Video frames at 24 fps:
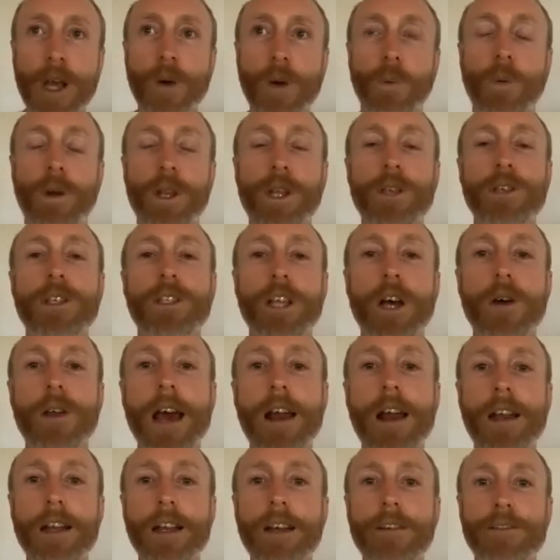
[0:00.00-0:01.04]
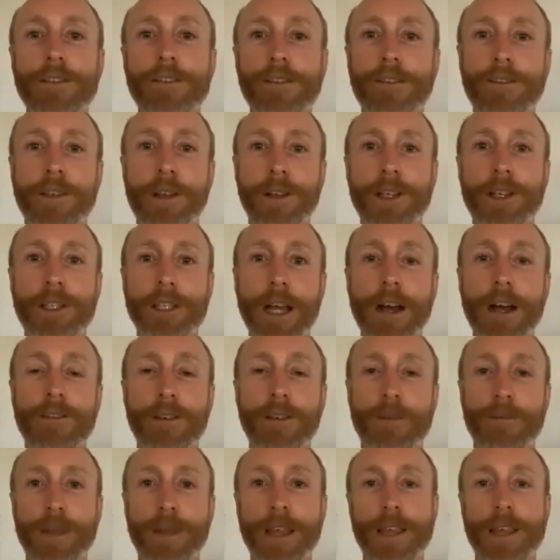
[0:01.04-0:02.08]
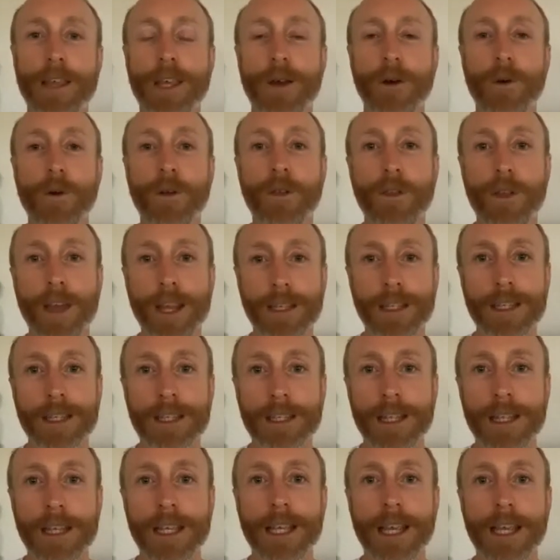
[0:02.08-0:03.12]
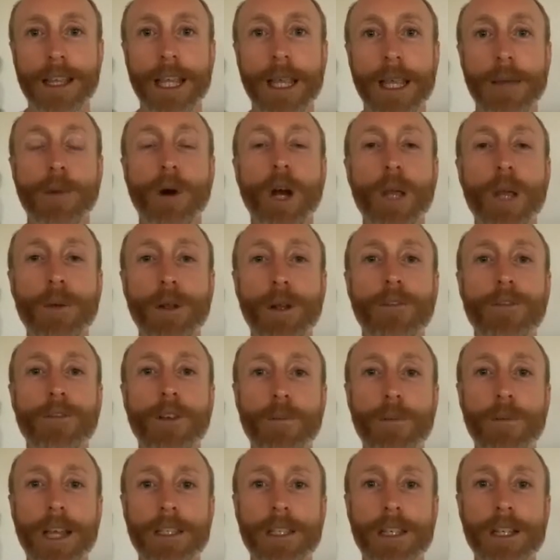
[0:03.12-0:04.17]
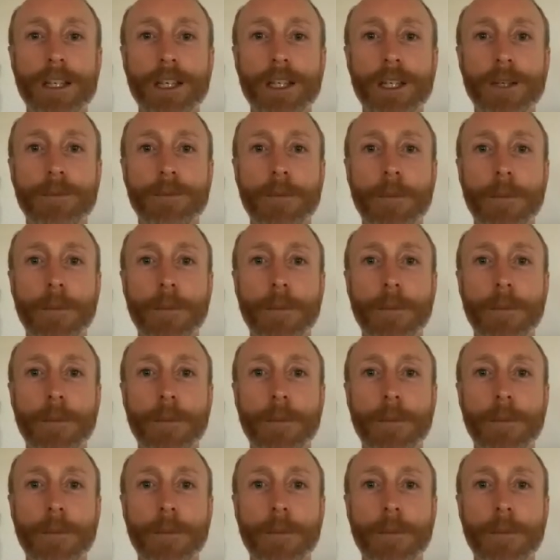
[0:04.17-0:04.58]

When you slow down enough to feel yourself and be the authenticity and the embodiment of your message,